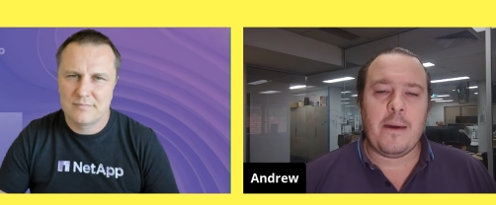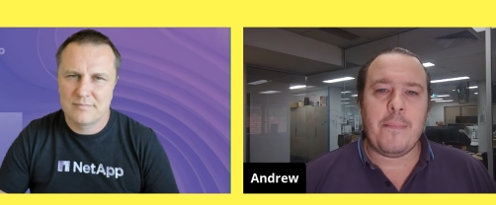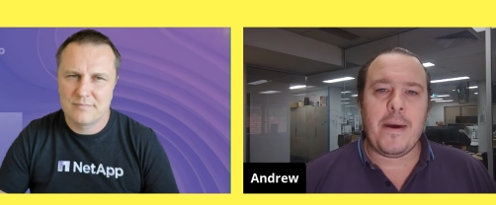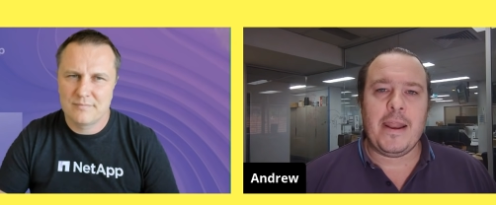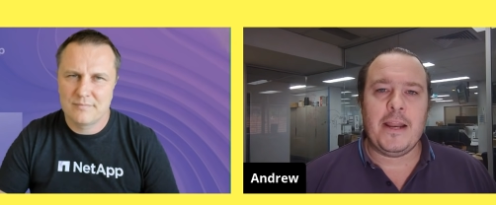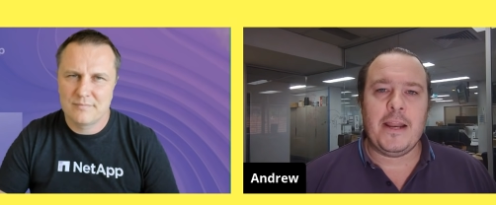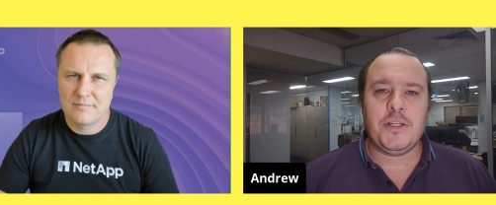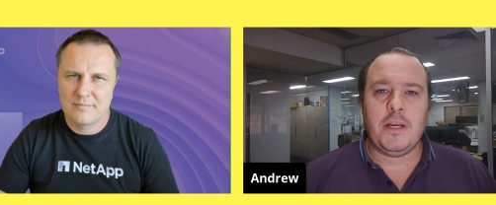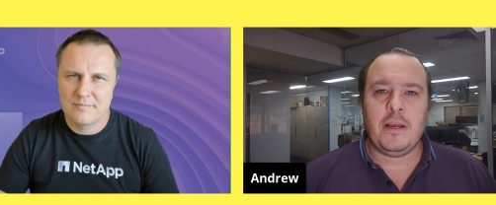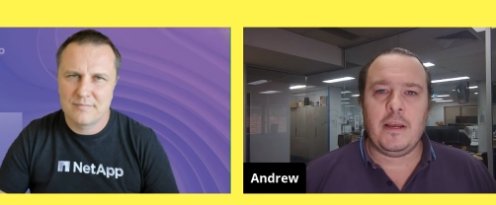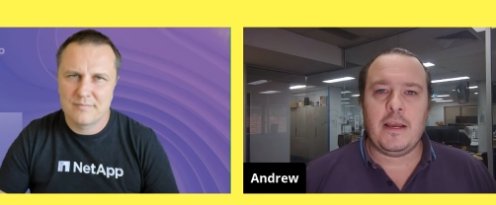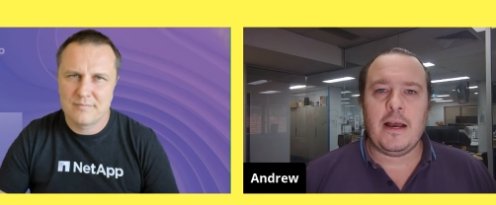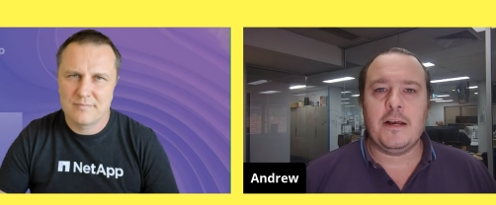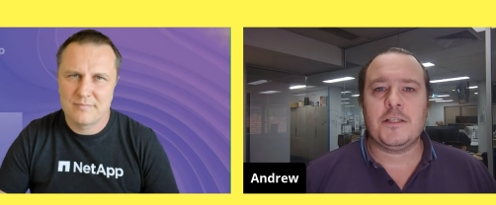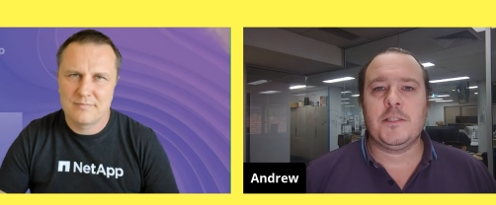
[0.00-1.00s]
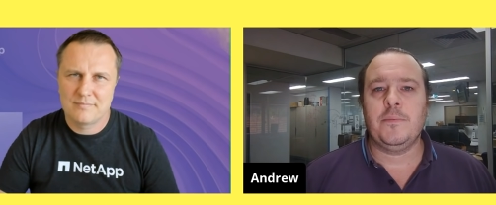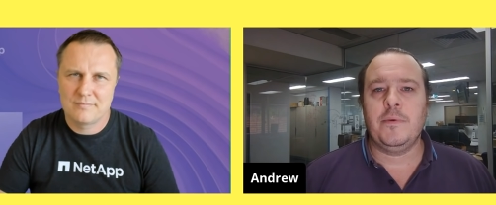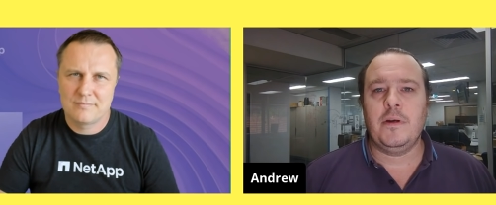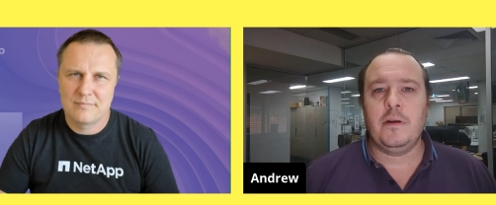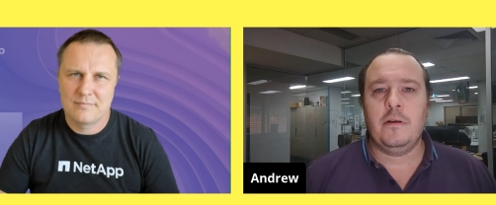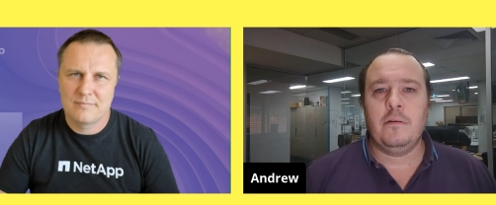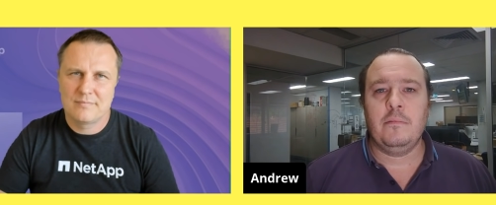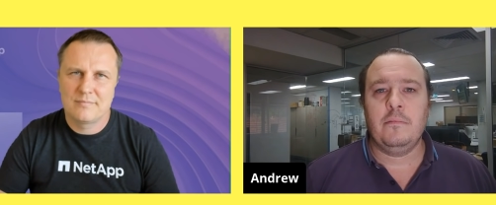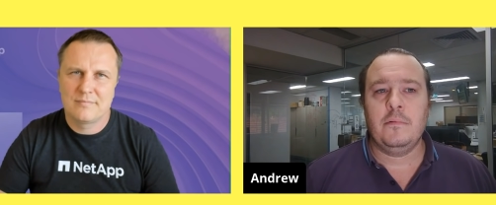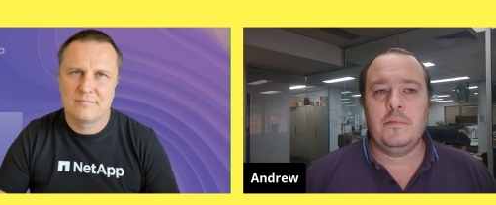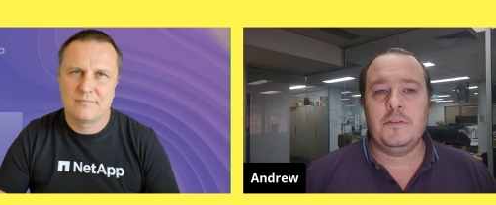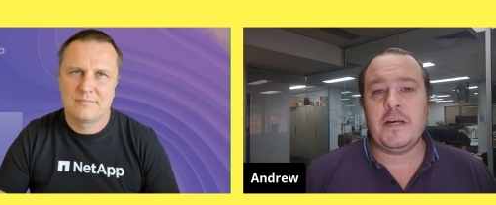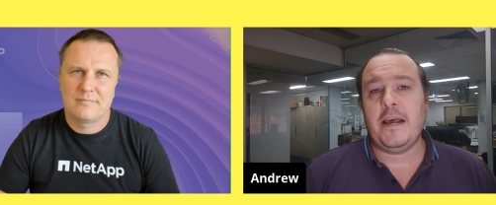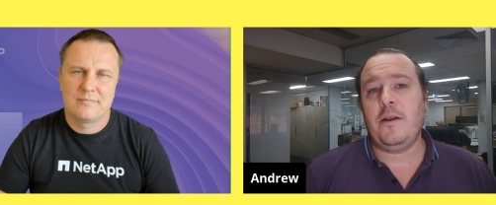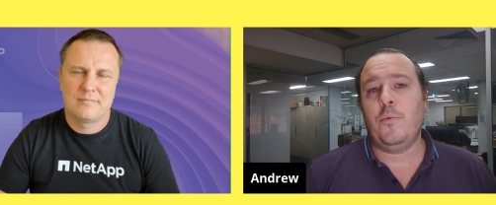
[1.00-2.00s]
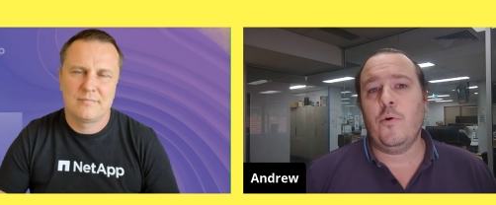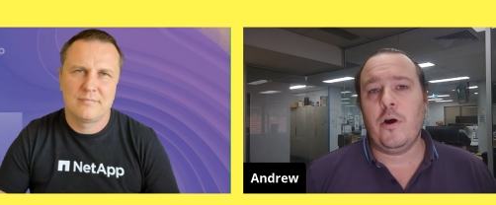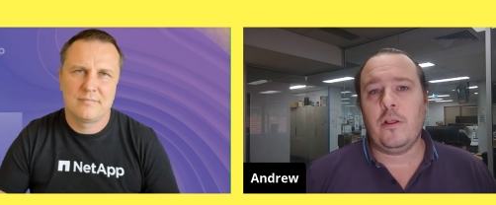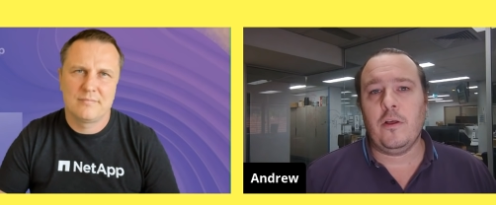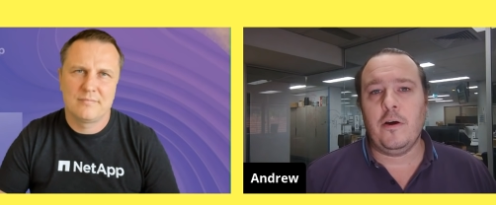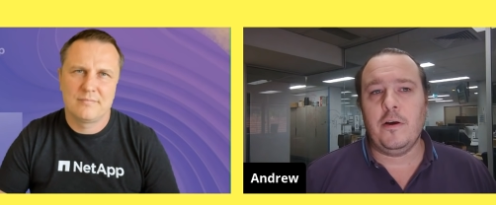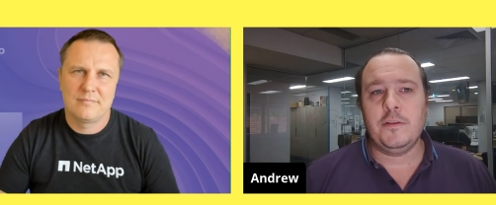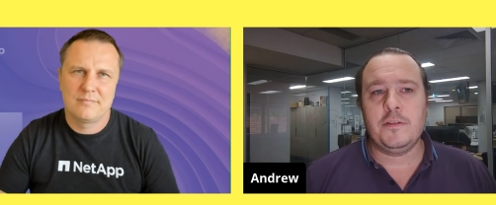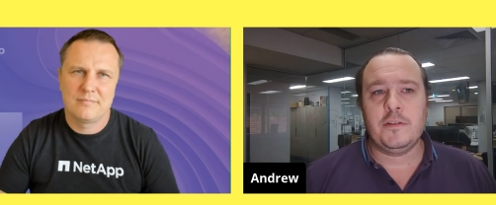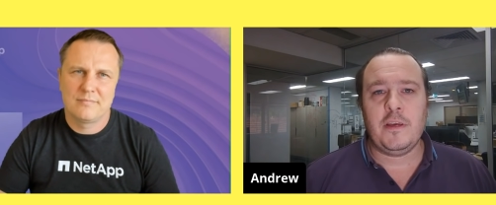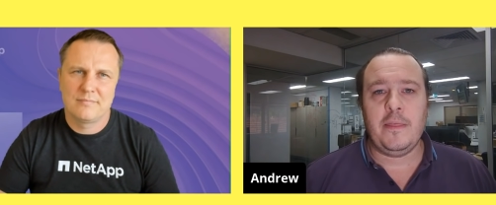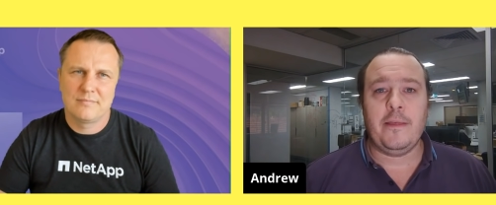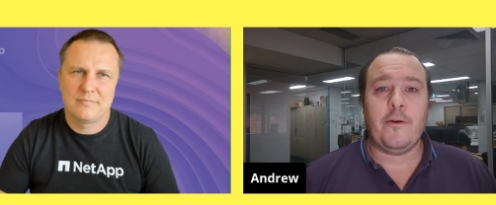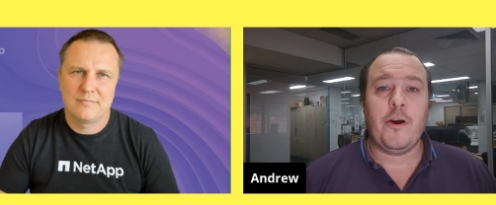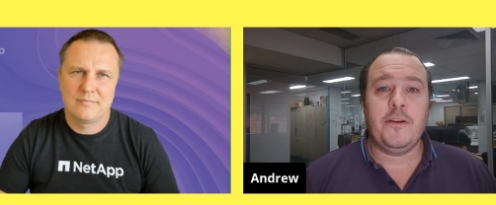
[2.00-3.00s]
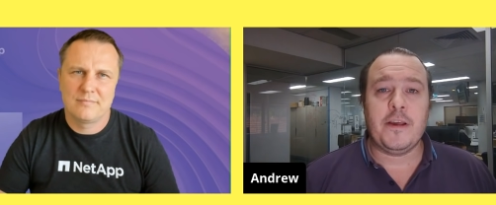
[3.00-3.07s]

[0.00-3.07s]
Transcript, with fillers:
Speaker 1: and managing customer data workloads in their own